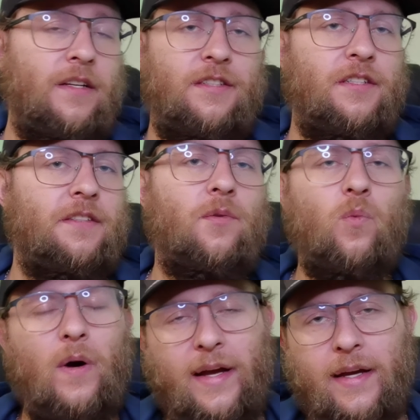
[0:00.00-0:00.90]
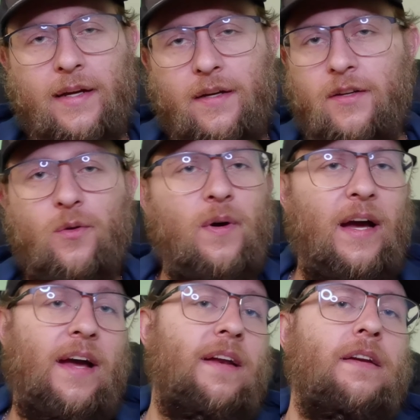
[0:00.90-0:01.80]
it is just the way
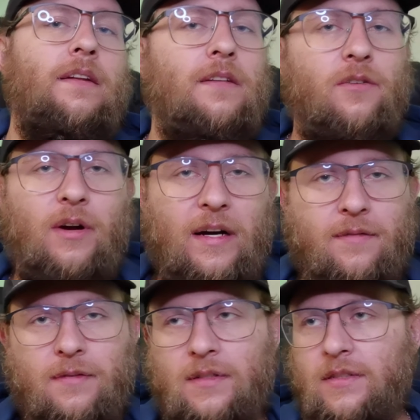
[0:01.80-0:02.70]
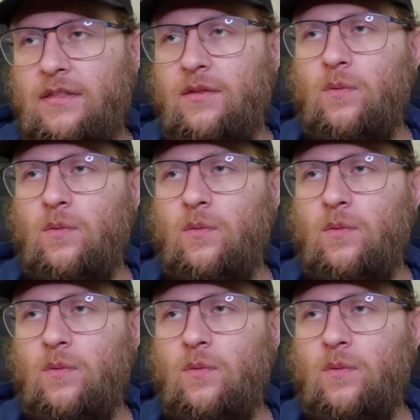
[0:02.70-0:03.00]
you handle a rifle.